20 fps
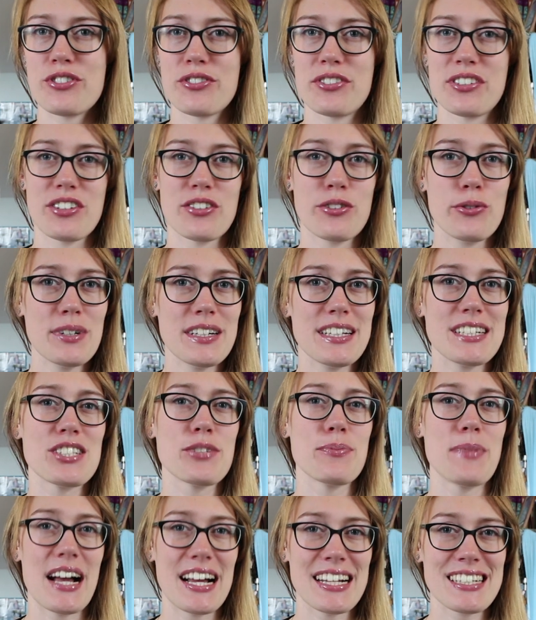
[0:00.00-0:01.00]
during the
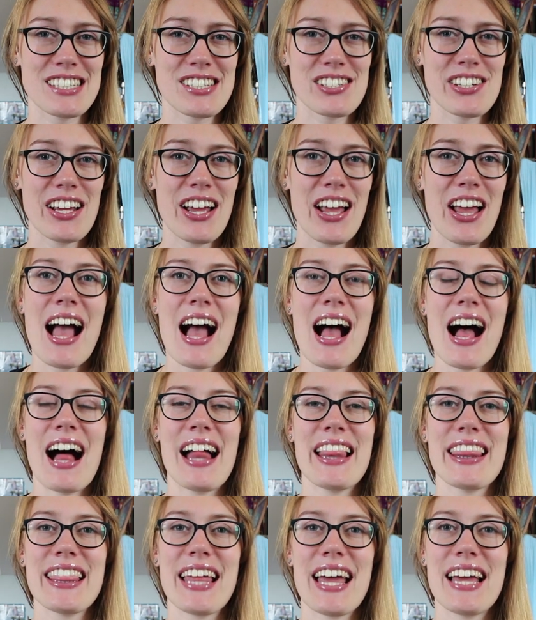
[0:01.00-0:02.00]
Quidditch match,
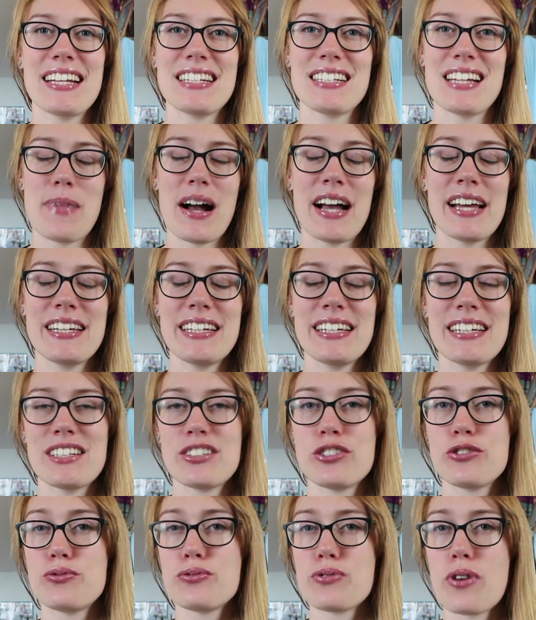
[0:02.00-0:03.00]
and then Hermione
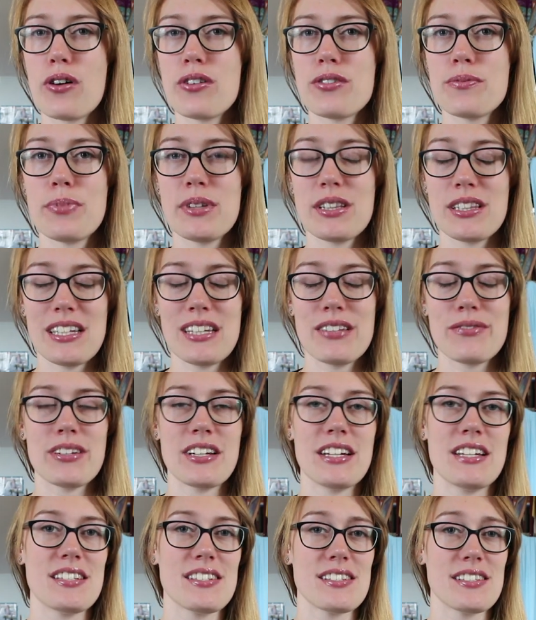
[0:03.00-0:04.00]
and Ron believe
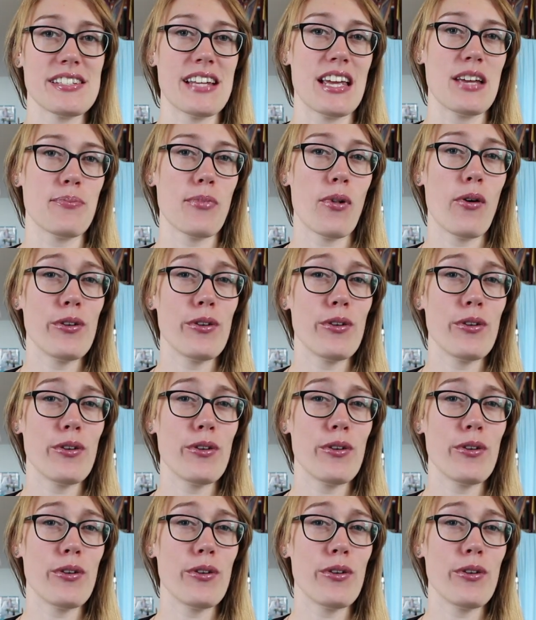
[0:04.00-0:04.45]
it is Snape